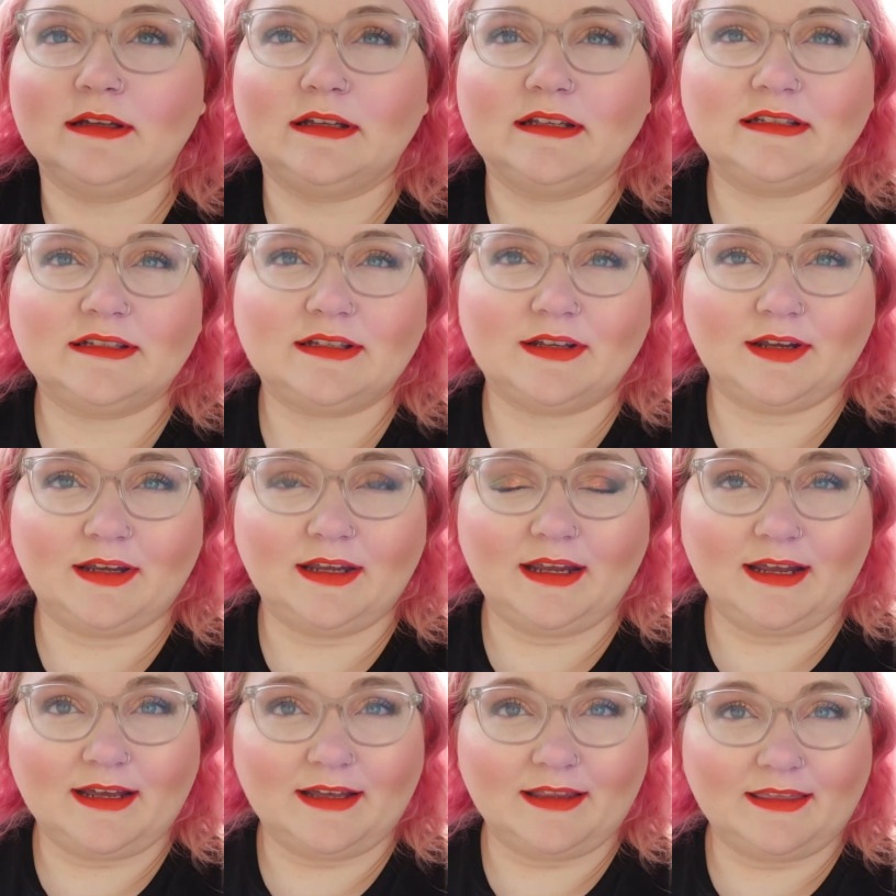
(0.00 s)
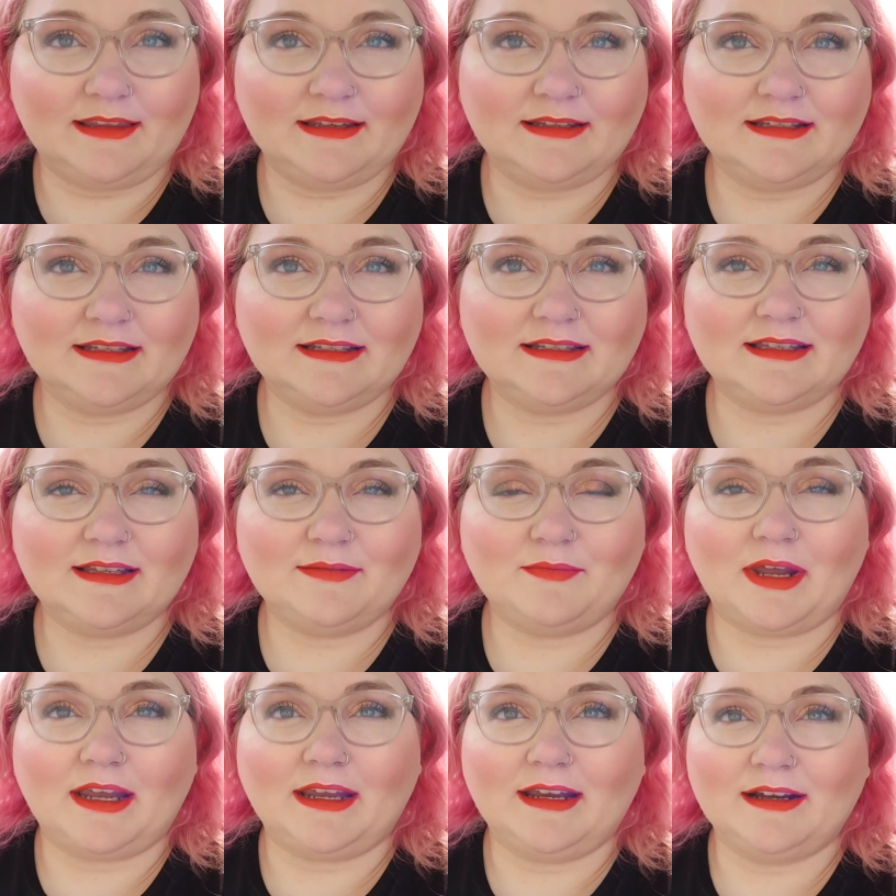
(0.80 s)
So yeah, this is the
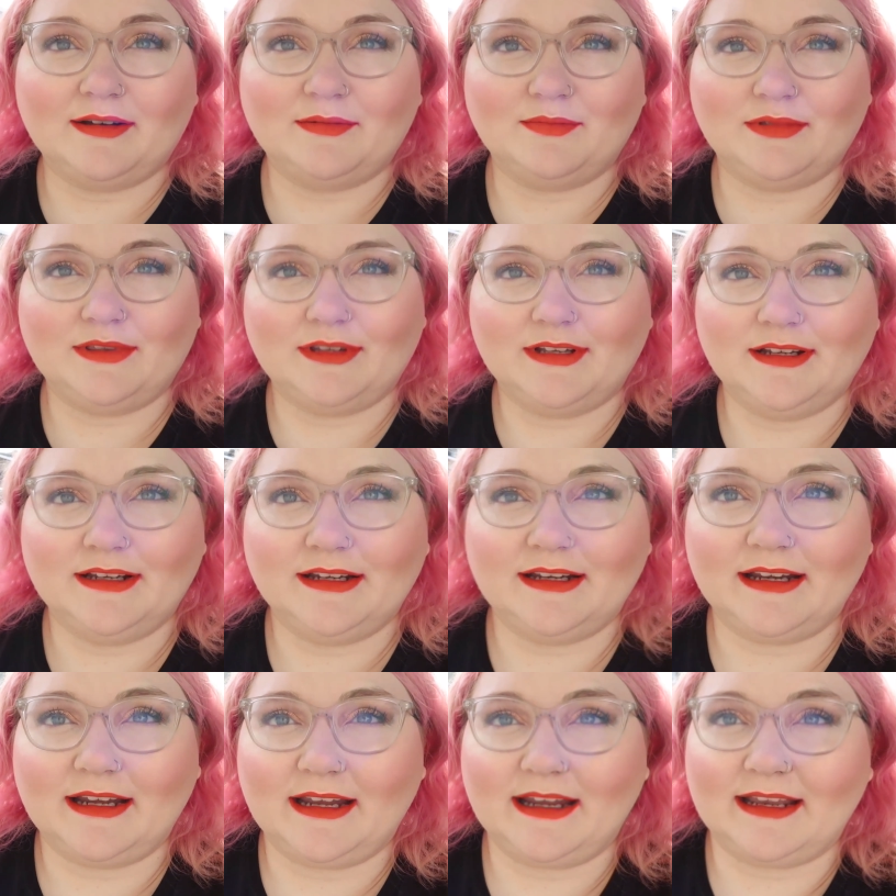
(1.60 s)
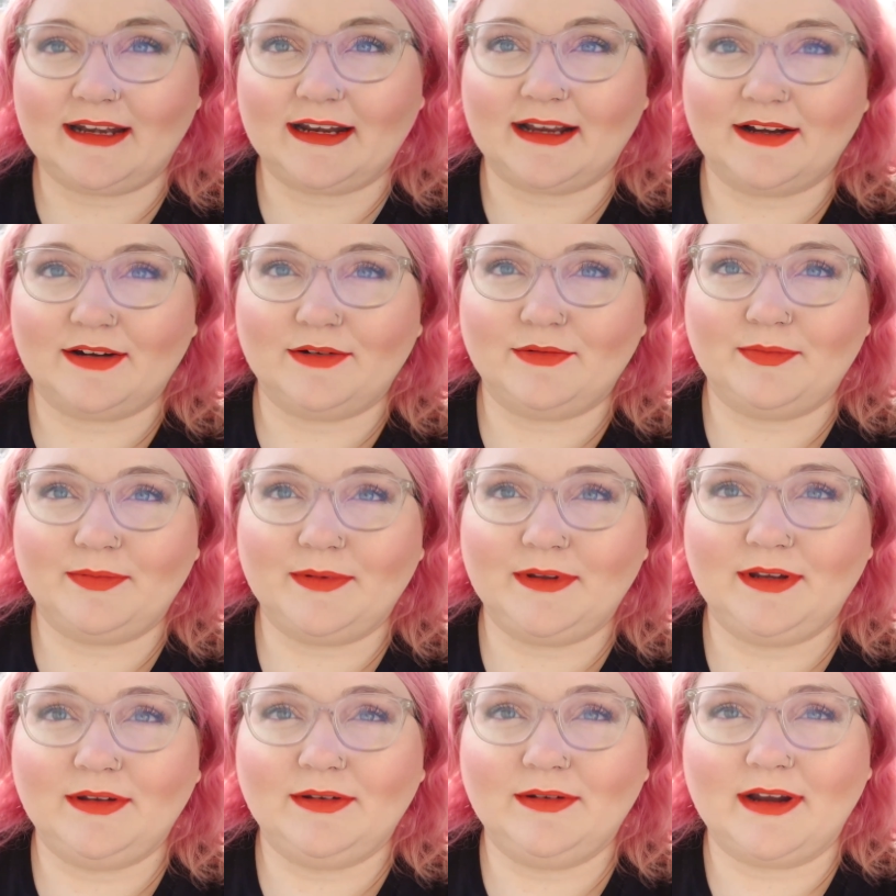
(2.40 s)
makeup look, and I hope
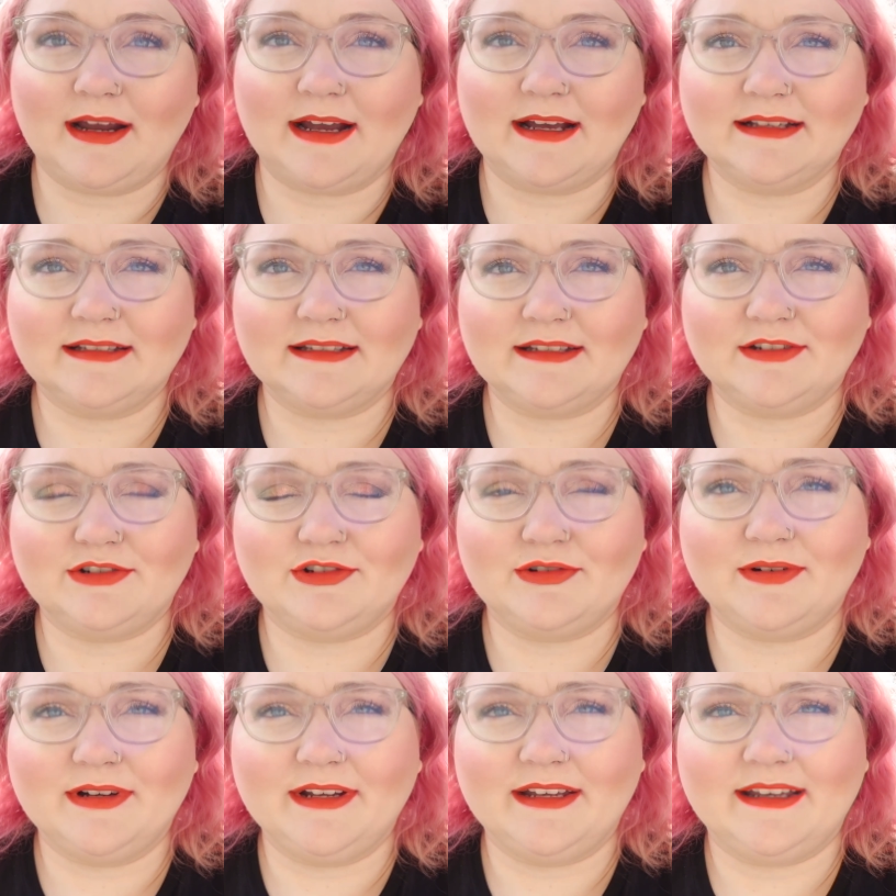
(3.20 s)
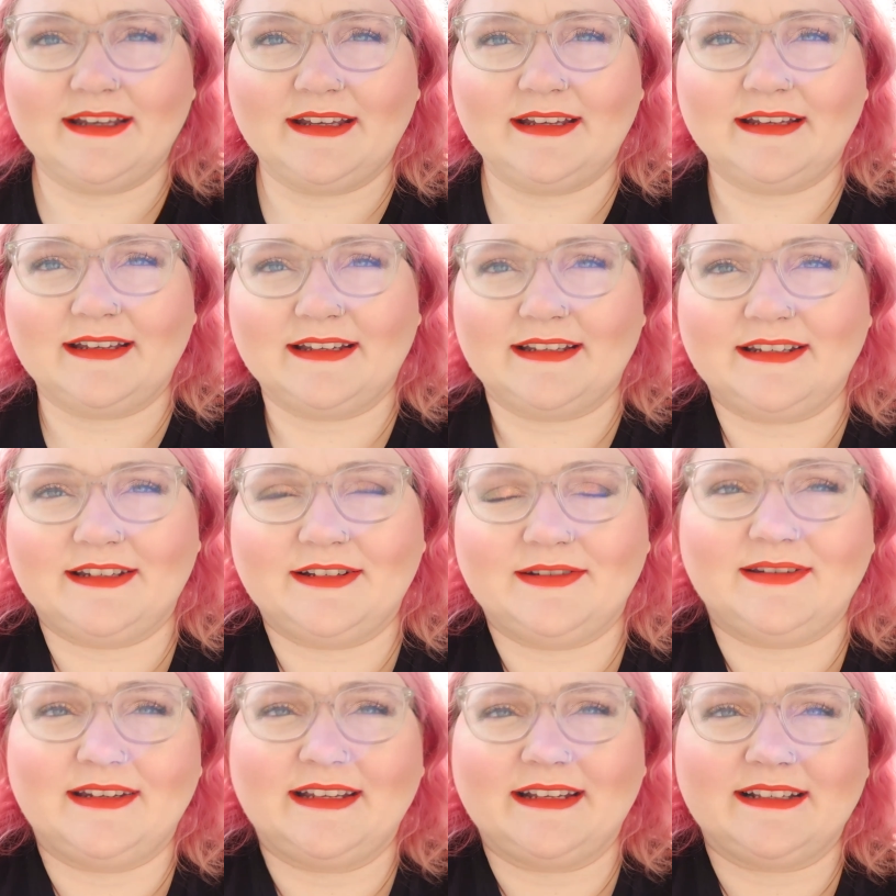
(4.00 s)
you guys enjoy it.
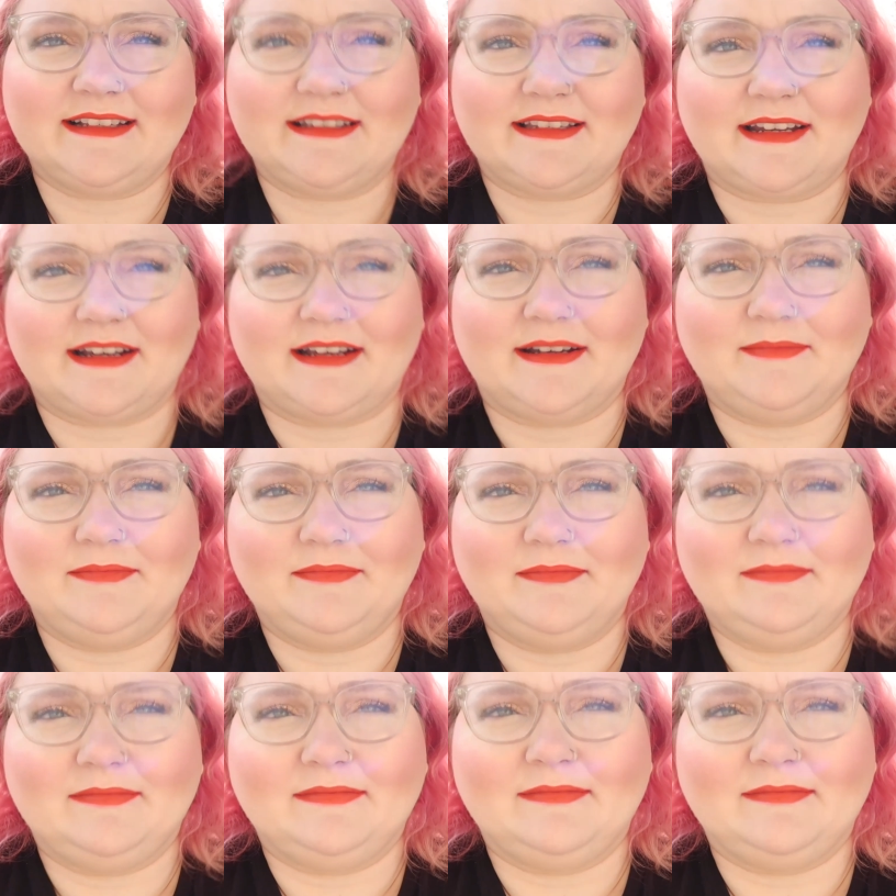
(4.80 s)
Until next time.